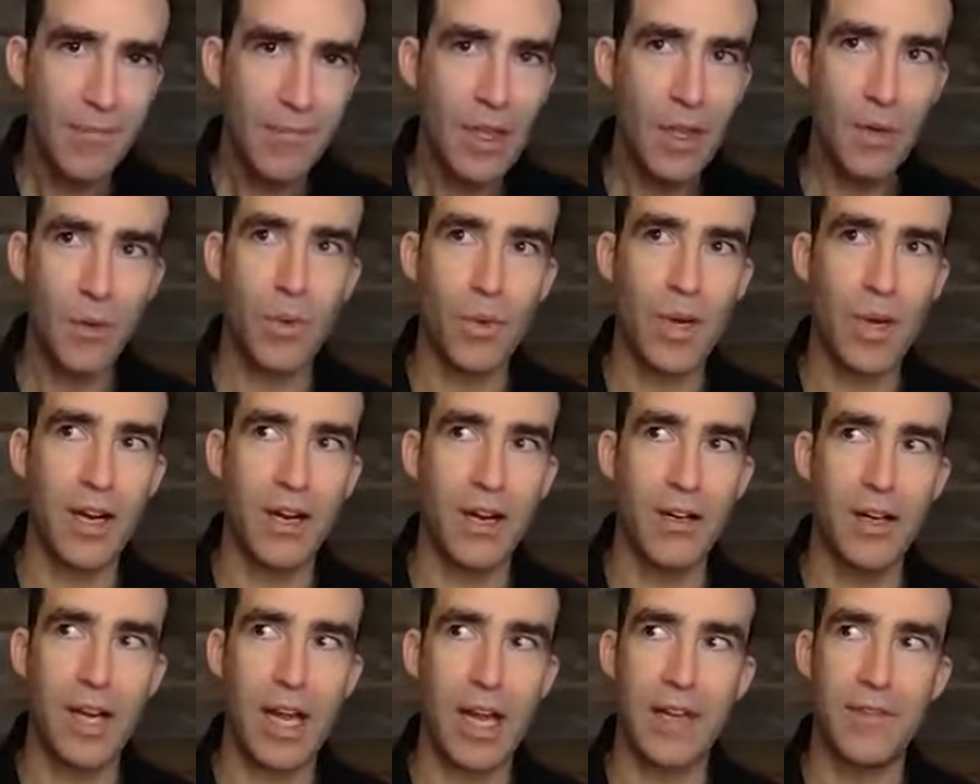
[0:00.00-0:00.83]

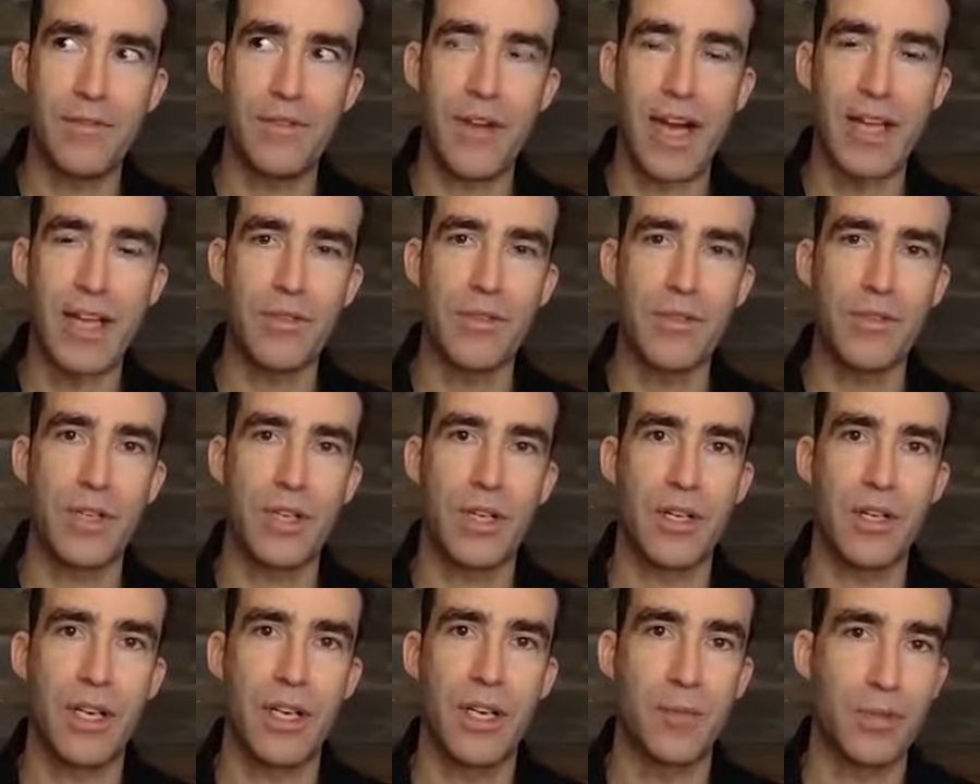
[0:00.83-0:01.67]
where advisors
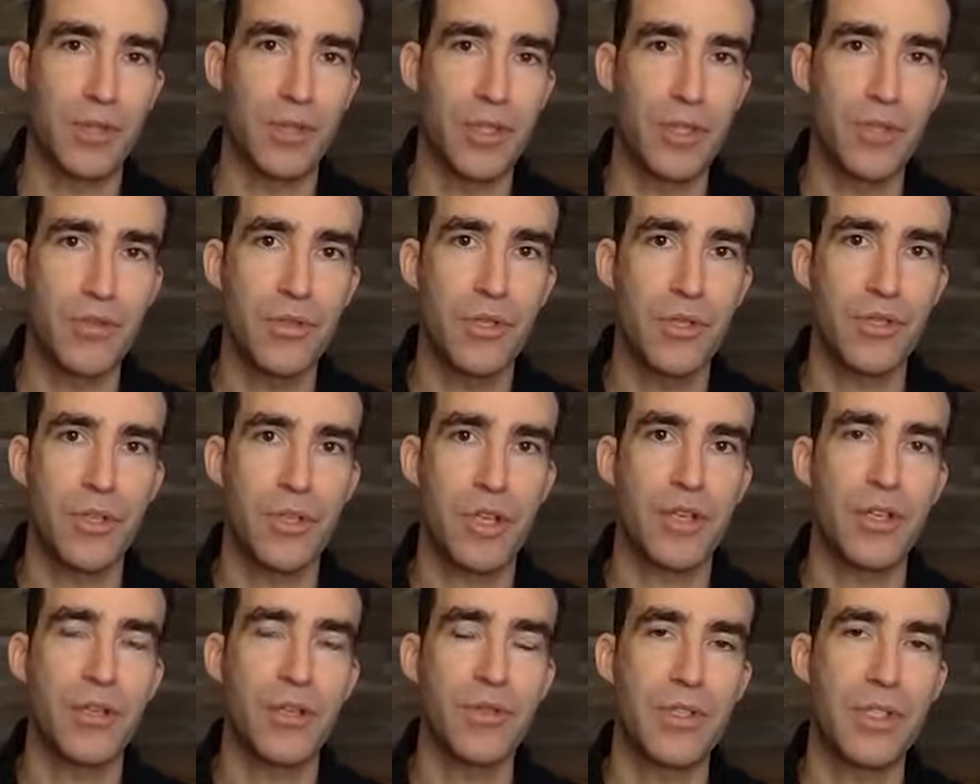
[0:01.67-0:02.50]
and producers
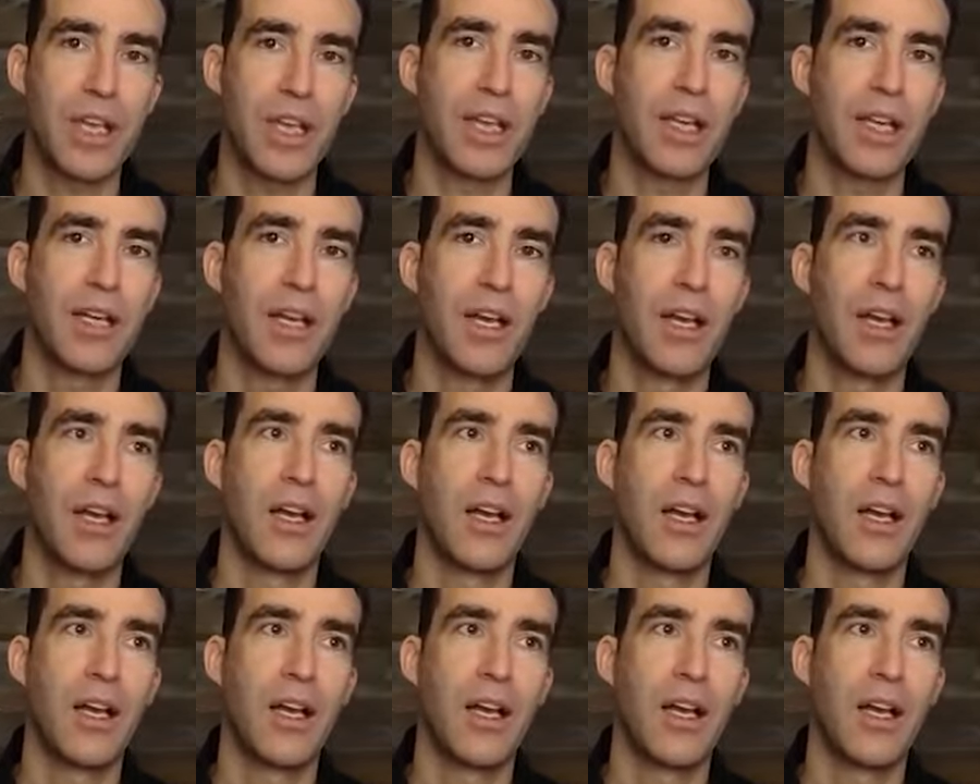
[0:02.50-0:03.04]
are using